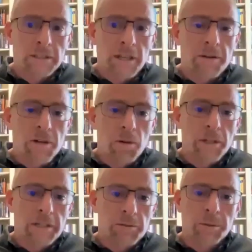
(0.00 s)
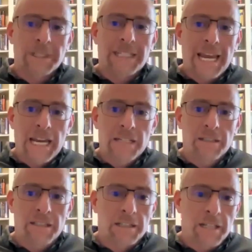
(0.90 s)
and stuff and knowing the difference between an
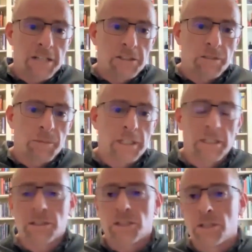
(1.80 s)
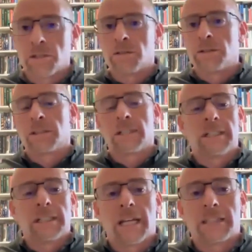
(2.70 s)
agent and an instrument is huge
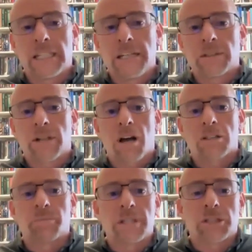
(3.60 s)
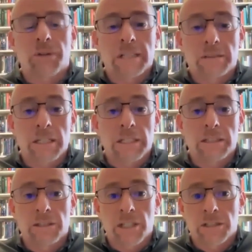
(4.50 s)
it's even caused
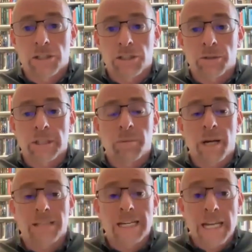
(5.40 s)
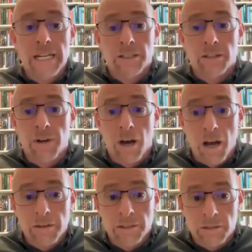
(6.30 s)
mistranslation in Judges 3 about the nature of
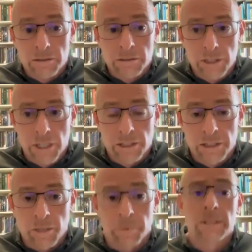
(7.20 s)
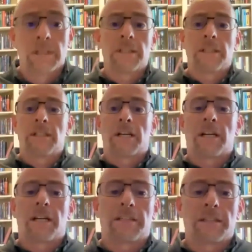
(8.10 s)
Othniel's judgeship.
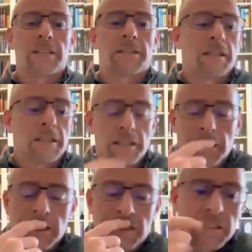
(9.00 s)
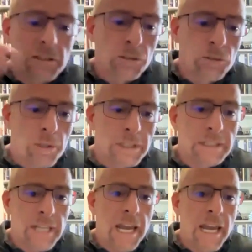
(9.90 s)
Uh, it, says, it says that the Lord
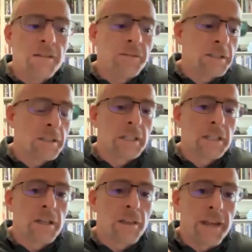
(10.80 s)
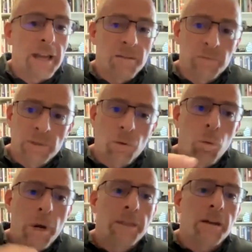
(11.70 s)
saved them
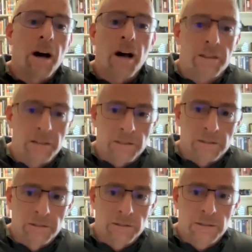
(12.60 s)
with Othniel,